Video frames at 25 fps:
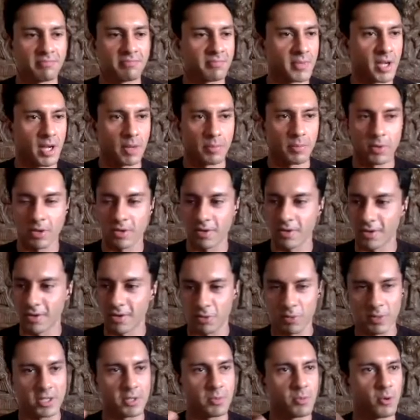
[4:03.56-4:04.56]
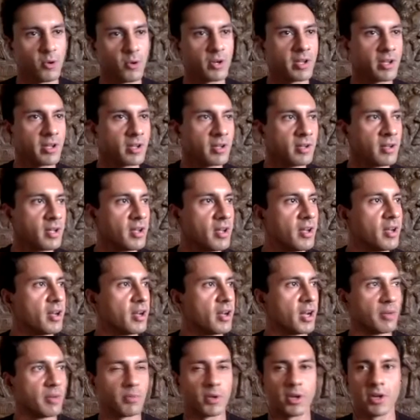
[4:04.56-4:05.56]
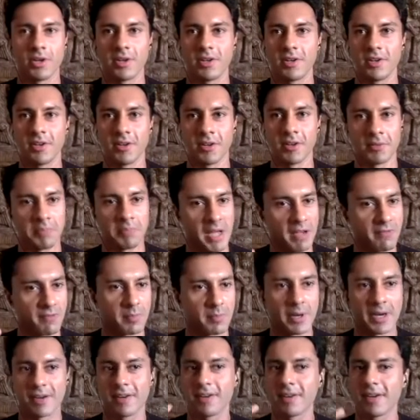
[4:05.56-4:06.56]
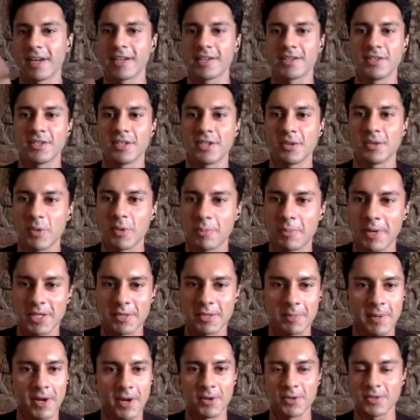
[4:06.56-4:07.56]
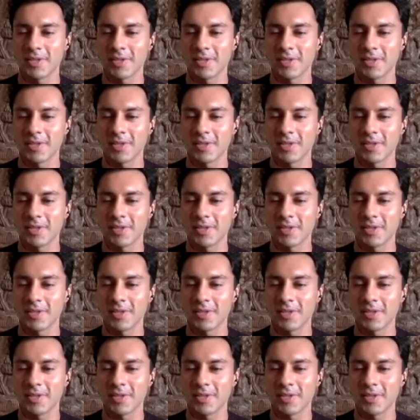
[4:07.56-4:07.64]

I'm gonna quit smoking. I'm gonna have a better relationship with my spouse.